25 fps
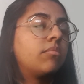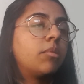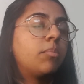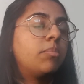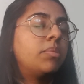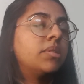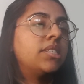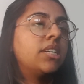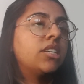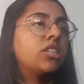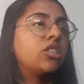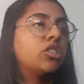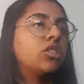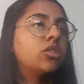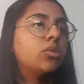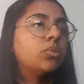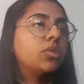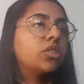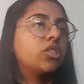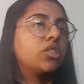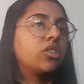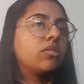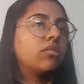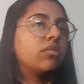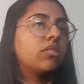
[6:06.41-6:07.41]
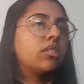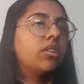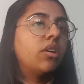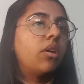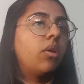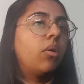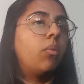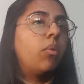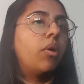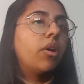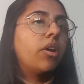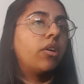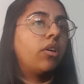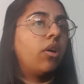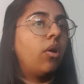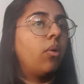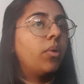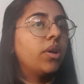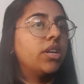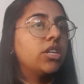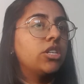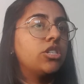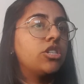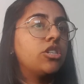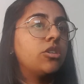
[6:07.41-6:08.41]
positions which I want to go
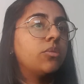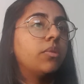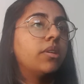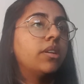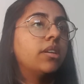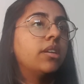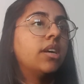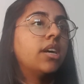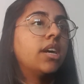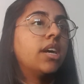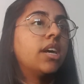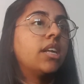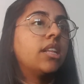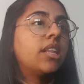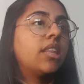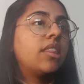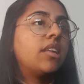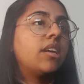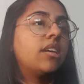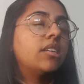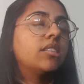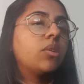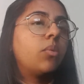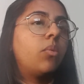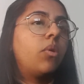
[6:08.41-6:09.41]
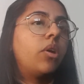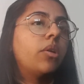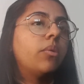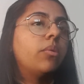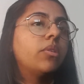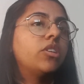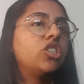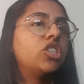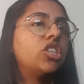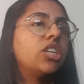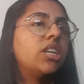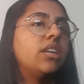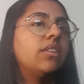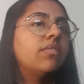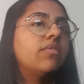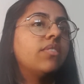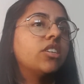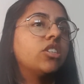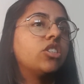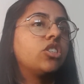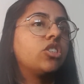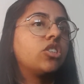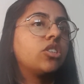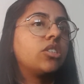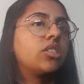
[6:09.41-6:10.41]
into and the things I want to achieve,
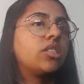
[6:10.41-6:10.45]
it